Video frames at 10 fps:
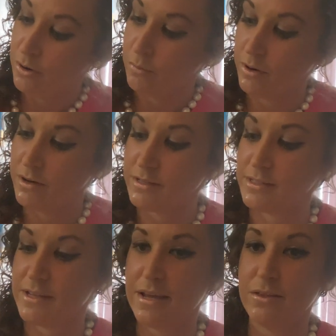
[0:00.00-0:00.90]
We're going to
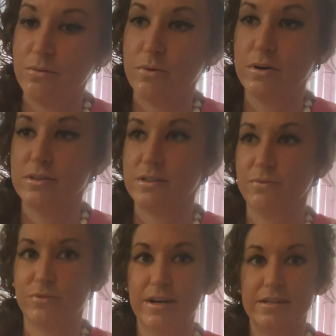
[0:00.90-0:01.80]
say the words and
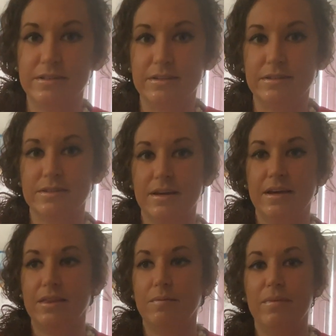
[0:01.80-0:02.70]
phrases
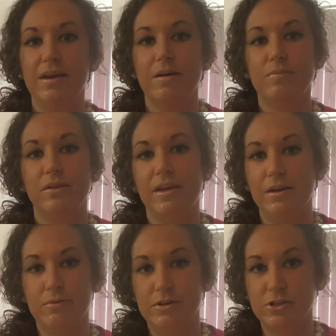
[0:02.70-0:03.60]
that make up the
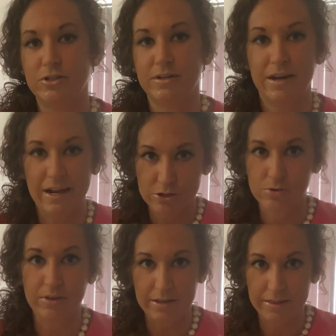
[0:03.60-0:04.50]
language
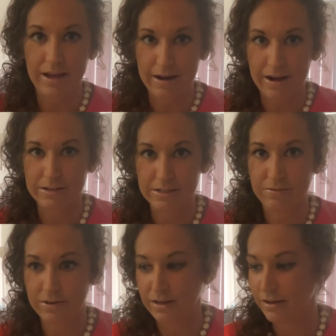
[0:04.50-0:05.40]
naturally in that
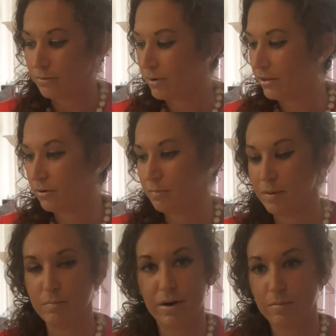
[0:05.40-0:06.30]
activity, whether it be
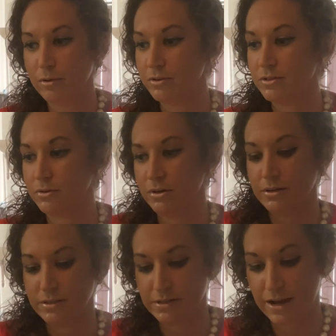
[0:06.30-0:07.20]
bubbles or a
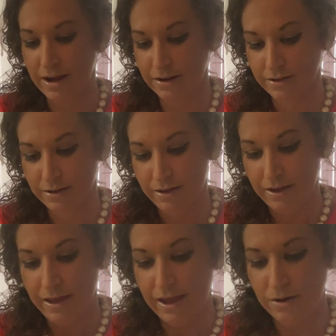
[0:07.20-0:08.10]
snack.
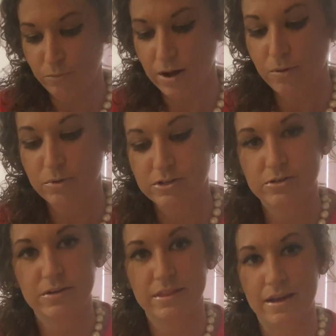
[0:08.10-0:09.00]
And while we're
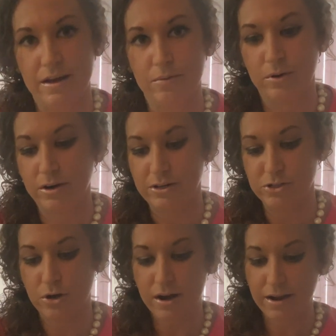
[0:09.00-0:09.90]
doing that, we're going to
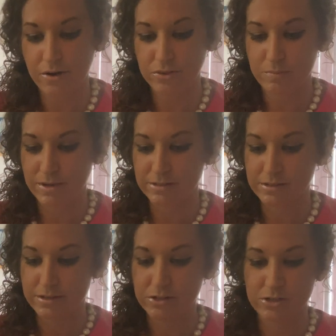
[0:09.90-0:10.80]
talk out the
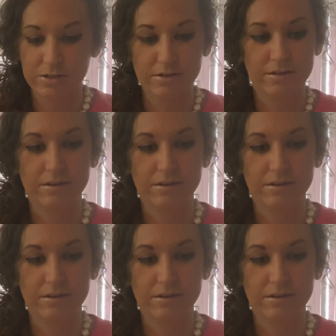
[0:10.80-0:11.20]
message